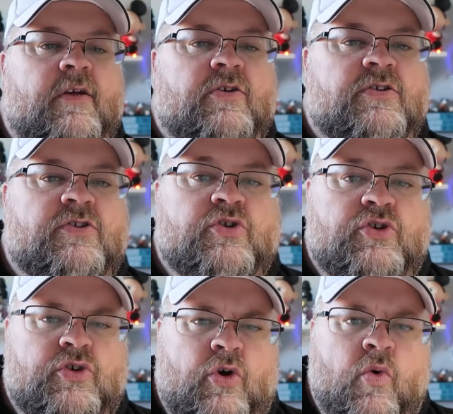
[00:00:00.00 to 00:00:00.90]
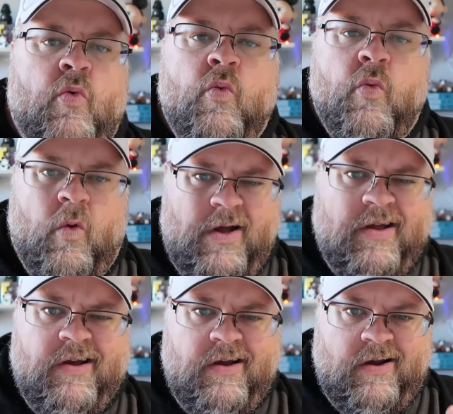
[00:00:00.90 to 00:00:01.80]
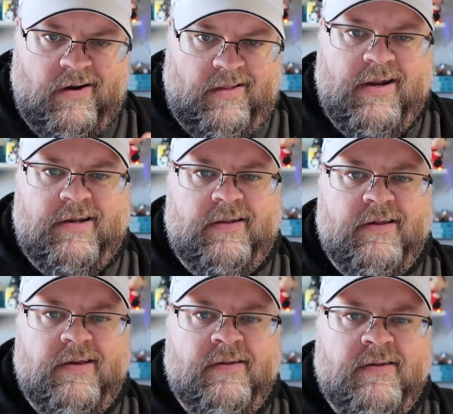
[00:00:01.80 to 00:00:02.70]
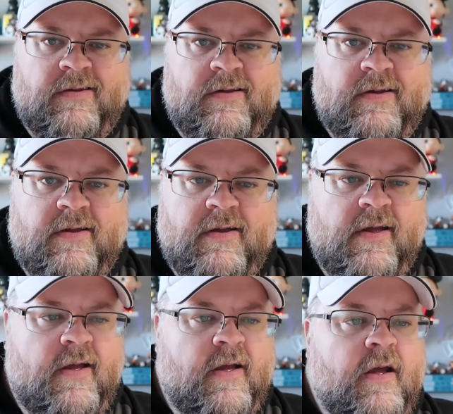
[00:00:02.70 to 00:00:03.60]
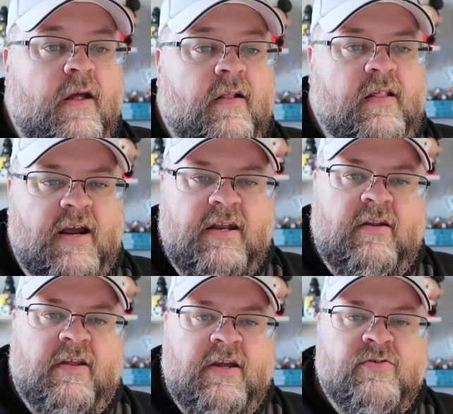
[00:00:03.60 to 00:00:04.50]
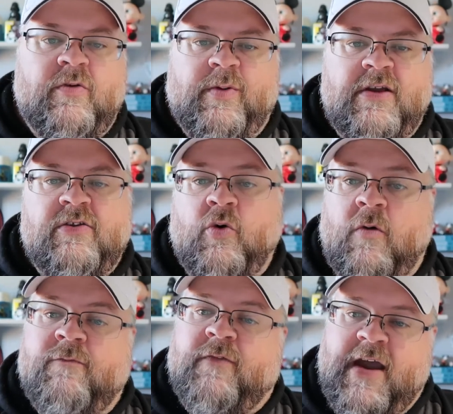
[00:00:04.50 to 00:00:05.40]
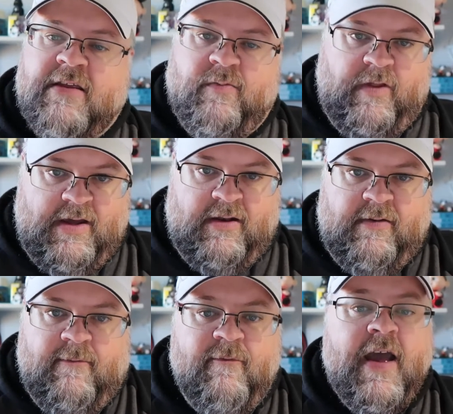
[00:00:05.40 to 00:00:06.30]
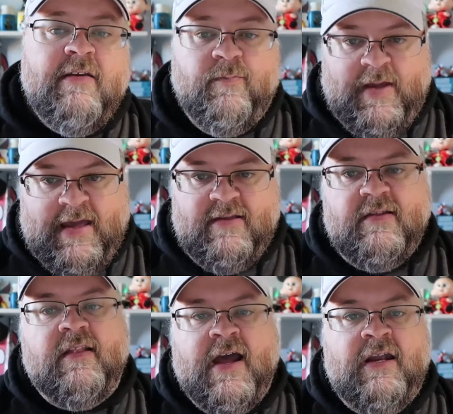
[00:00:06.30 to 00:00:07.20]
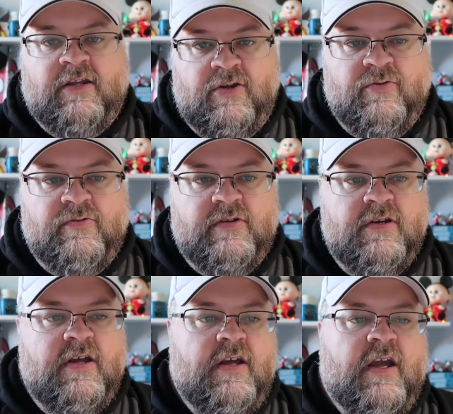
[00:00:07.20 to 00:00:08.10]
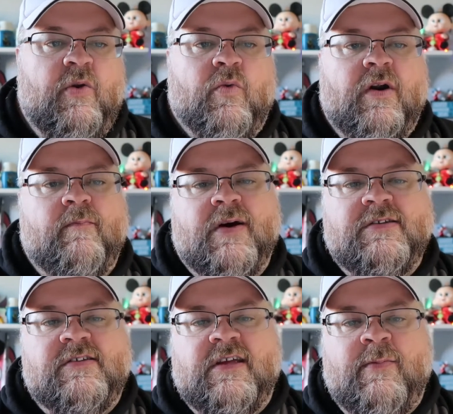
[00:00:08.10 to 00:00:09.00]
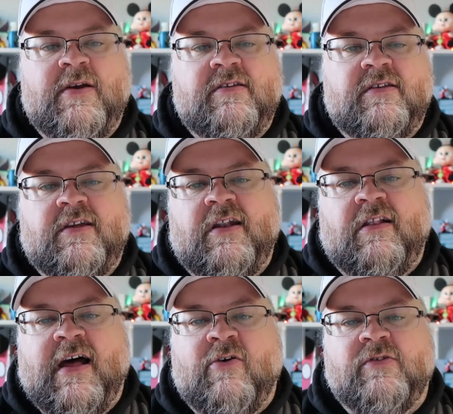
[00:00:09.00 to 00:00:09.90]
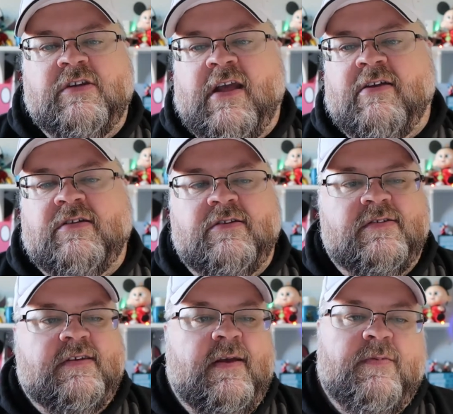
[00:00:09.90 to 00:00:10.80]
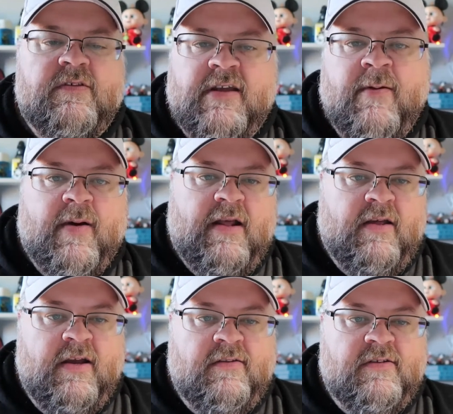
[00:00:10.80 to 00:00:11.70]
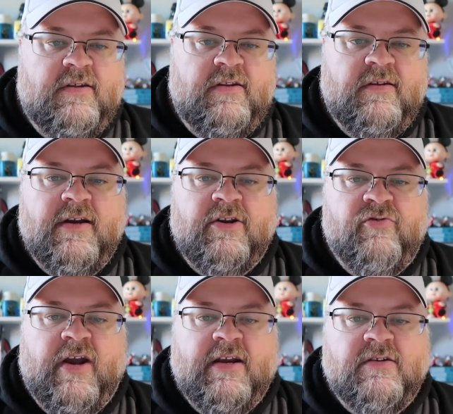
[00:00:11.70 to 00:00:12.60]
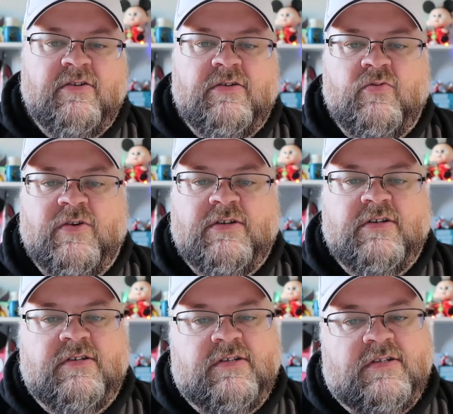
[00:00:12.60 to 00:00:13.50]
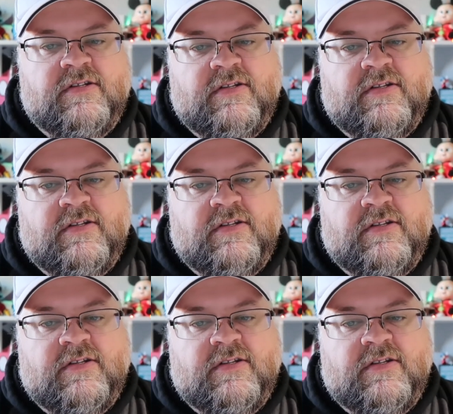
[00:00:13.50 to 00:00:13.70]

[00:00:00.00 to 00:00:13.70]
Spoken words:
So what are Lightning Lanes? Lightning Lanes replace the old Fast Pass line queues and work much the same as it allows guests to skip the standby lines and select attractions, which is